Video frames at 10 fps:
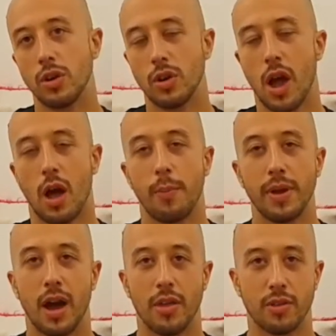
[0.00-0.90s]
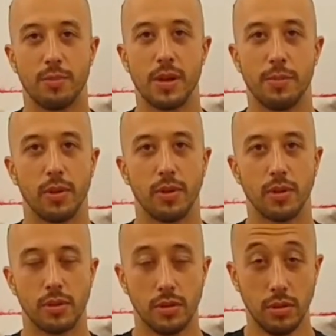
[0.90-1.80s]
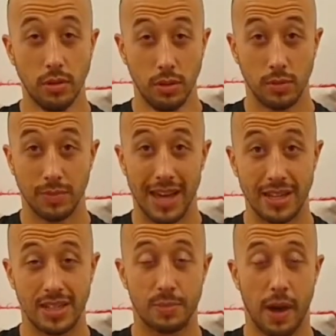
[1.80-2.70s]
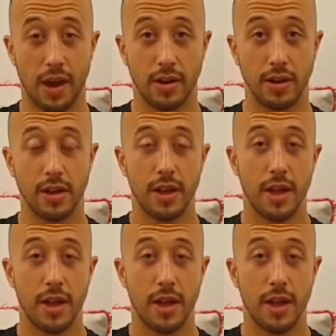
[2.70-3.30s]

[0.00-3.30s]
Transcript: helping other people get inspired.